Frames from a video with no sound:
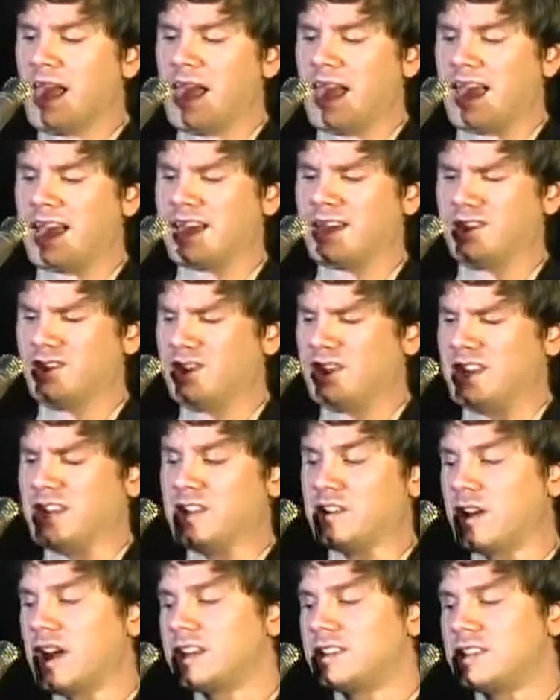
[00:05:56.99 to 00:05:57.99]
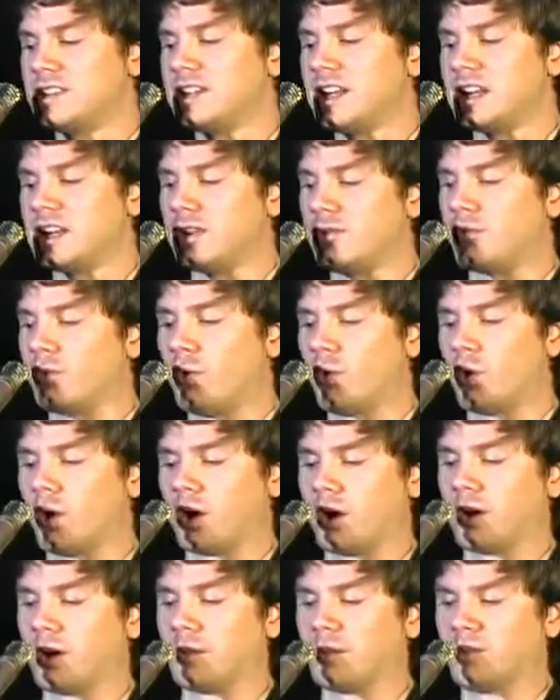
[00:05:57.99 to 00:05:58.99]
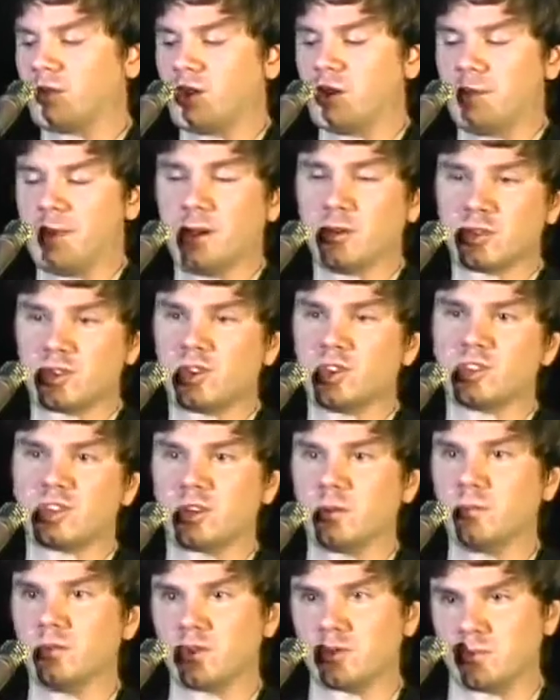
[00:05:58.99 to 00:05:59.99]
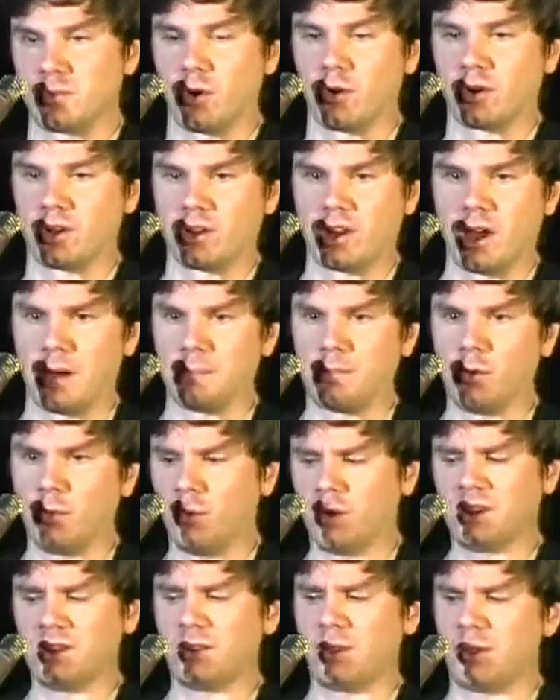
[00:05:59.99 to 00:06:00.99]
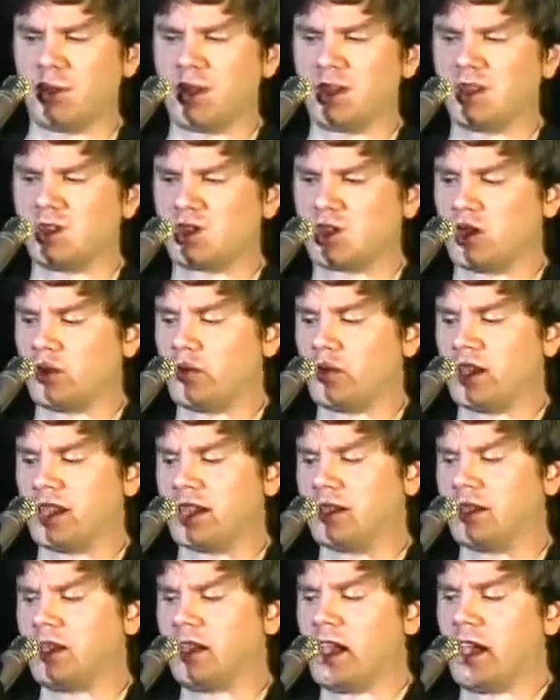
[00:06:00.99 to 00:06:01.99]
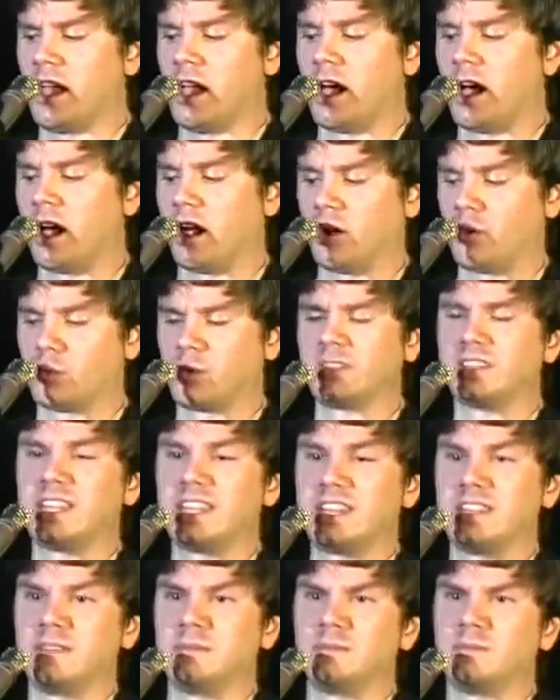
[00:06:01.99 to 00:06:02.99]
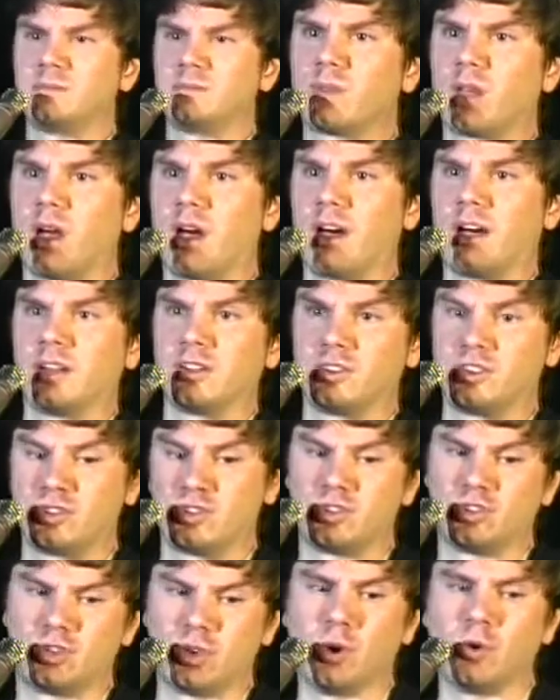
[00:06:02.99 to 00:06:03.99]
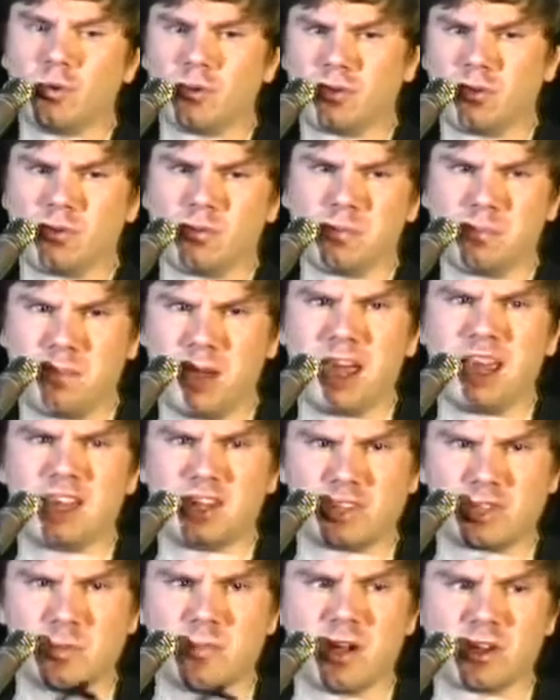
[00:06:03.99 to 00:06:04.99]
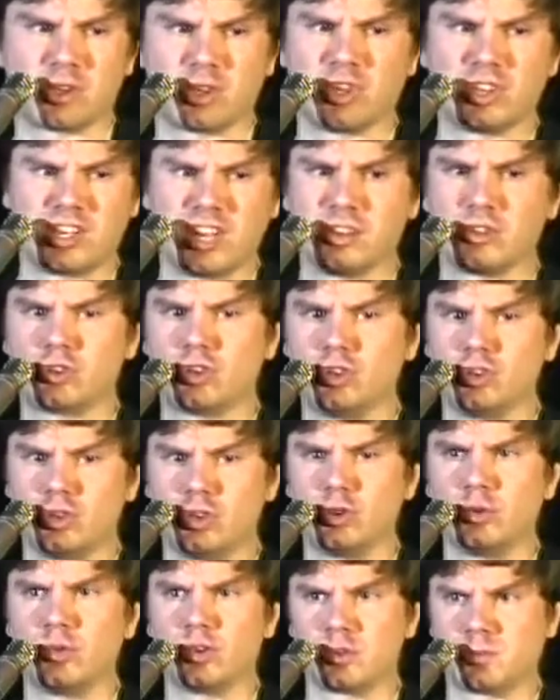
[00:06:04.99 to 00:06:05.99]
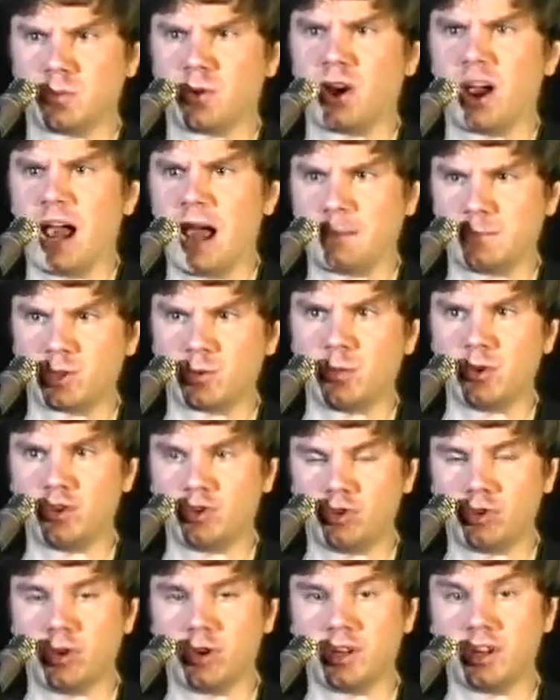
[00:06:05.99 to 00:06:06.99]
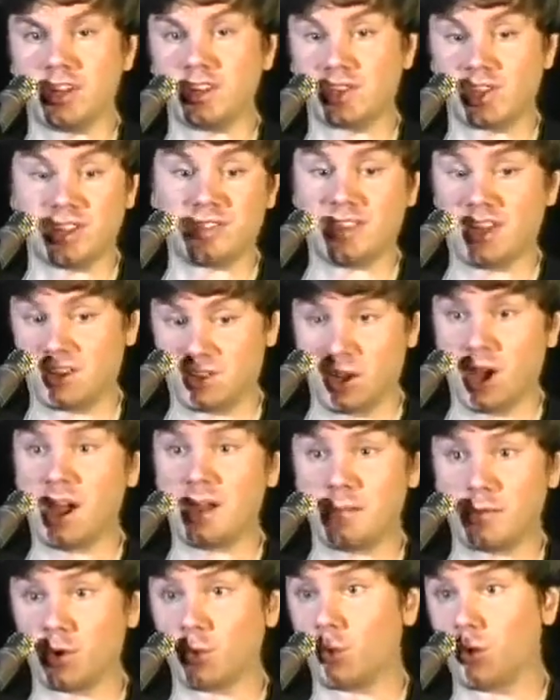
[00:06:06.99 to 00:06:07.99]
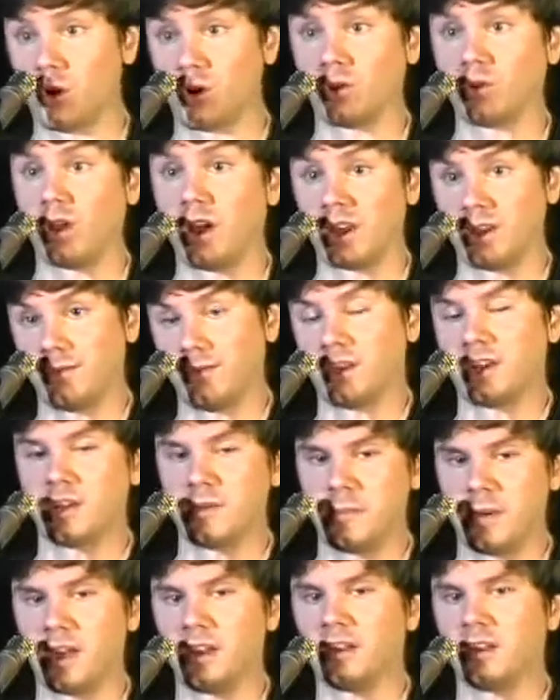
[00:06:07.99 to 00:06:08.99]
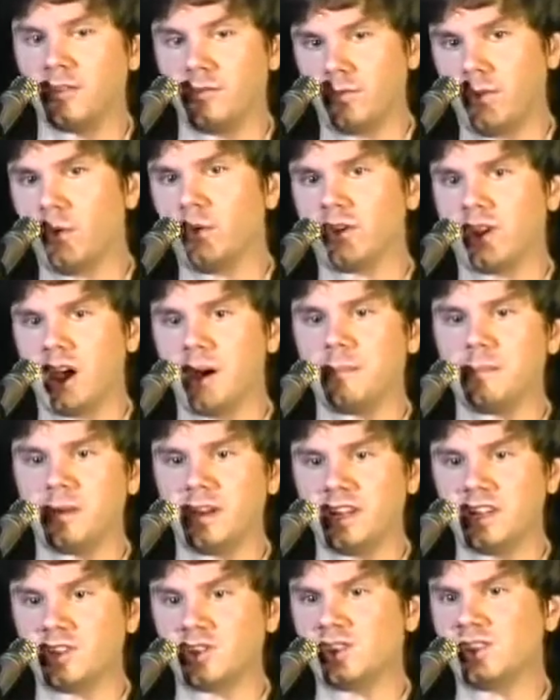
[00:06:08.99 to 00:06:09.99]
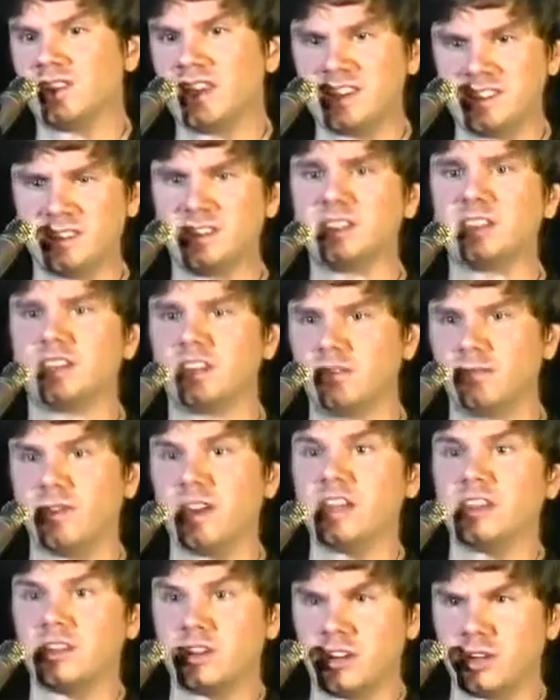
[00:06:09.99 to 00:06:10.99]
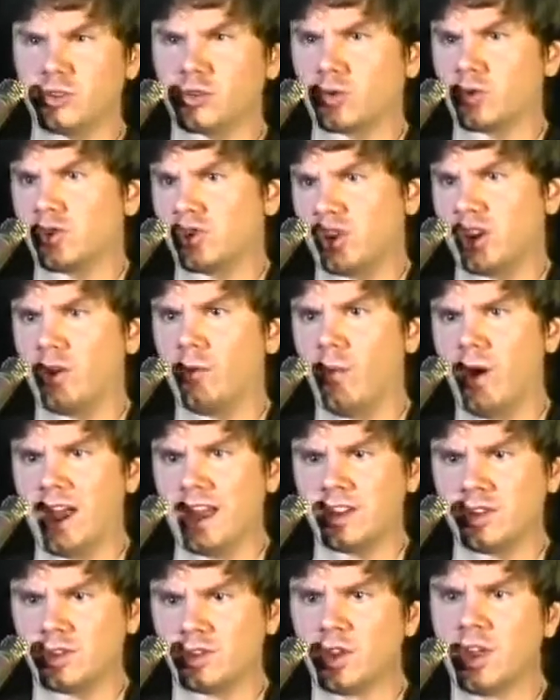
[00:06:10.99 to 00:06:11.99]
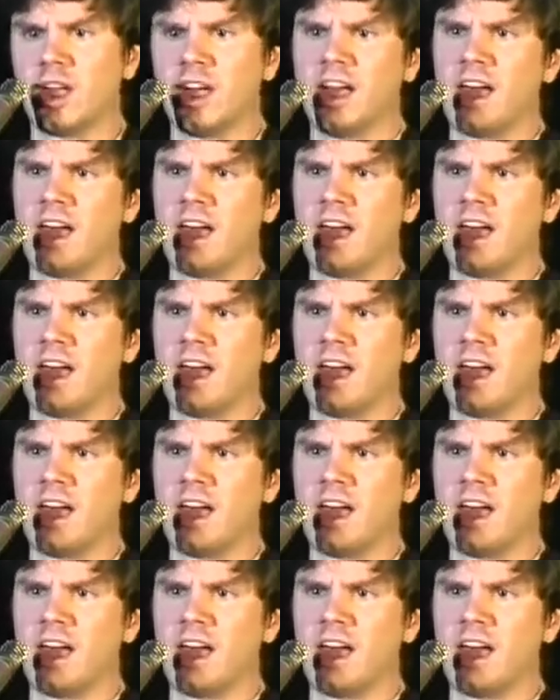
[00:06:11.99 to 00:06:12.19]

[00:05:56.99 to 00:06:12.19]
And in 1984, the Bell system was broken up. But one of the things that we uh, really uh, don't pay as much attention to as perhaps we should is at that time there were a lot of independent phone companies and they did innovate in interesting ways.